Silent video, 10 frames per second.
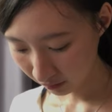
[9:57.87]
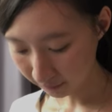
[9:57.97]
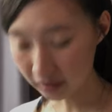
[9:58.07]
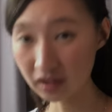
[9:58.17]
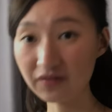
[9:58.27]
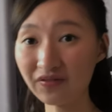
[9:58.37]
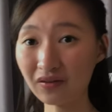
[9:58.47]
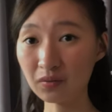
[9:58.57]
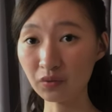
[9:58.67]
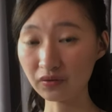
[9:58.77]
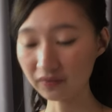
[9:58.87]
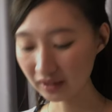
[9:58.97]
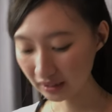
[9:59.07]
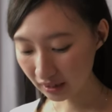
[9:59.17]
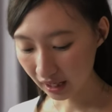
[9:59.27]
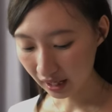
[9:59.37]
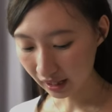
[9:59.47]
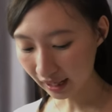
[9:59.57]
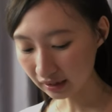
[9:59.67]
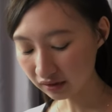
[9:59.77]
but just very briefly,
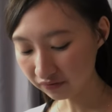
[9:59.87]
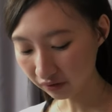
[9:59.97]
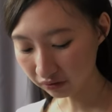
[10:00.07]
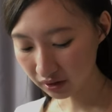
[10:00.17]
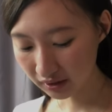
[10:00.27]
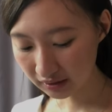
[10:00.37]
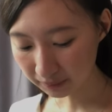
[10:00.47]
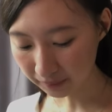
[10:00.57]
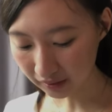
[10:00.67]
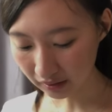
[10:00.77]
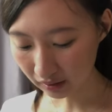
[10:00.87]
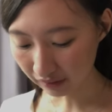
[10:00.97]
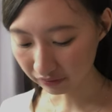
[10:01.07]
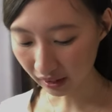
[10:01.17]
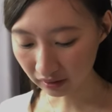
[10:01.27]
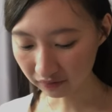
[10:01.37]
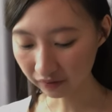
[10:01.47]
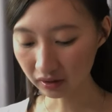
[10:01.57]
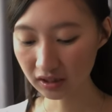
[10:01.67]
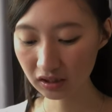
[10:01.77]
at the very begin, at the
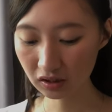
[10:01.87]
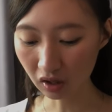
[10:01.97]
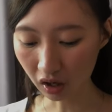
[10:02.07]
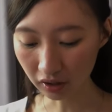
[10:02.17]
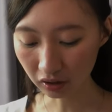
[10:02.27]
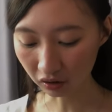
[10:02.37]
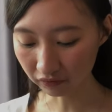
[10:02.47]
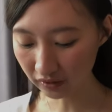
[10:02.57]
very start of